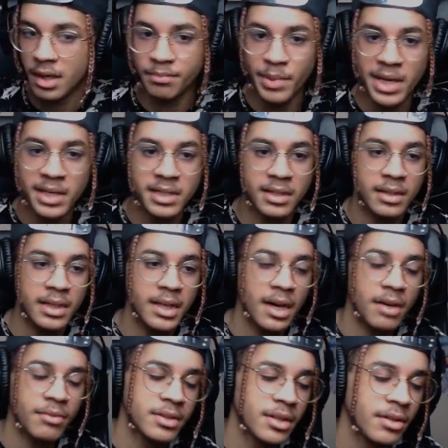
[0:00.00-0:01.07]

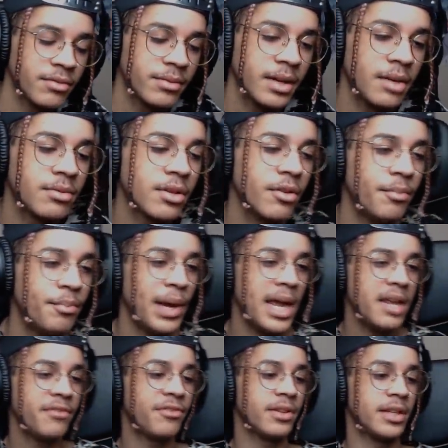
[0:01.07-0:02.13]
was gonna
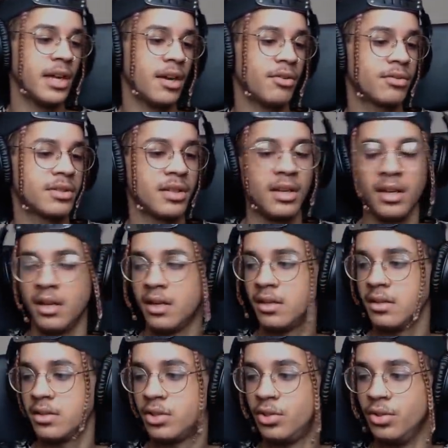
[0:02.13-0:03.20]
pay for girls
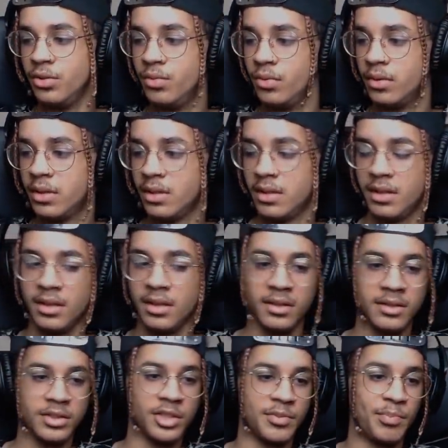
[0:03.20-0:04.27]
to
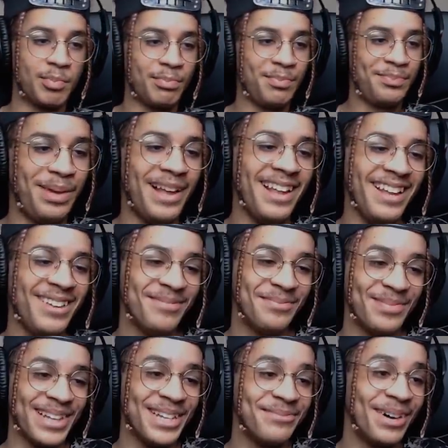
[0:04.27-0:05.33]
just
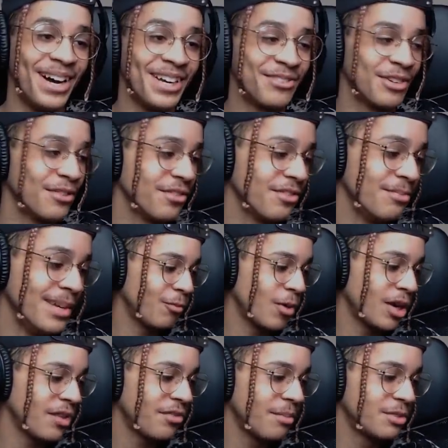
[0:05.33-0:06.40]
play Minecraft with me. One
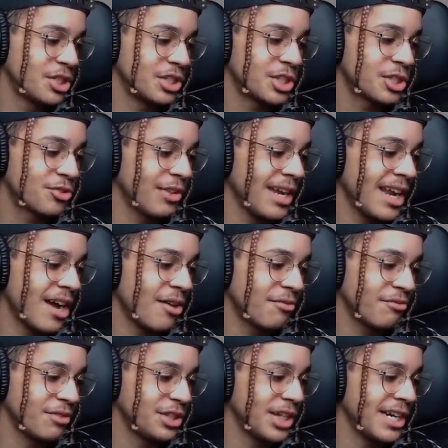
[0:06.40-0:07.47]
of them just straight out
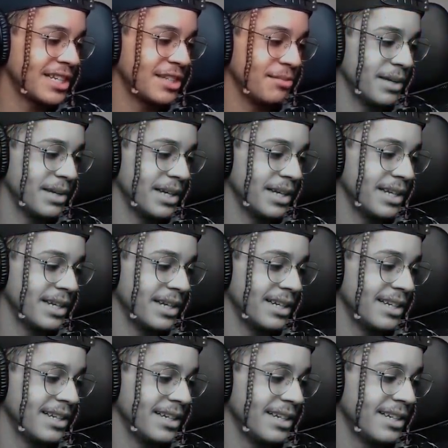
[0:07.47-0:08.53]
rejected me.
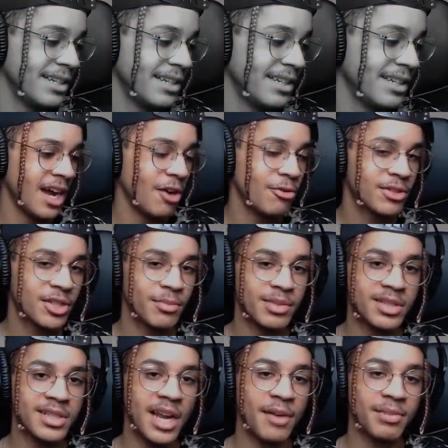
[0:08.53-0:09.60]
I also,
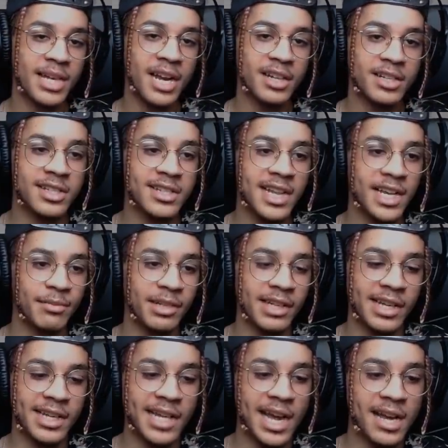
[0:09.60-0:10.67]
I'm kind of scared I'm gonna
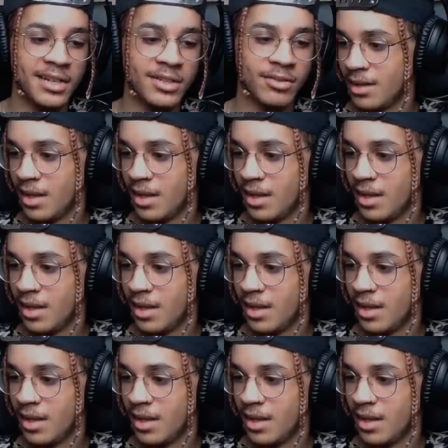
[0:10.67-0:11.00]
get cancelled.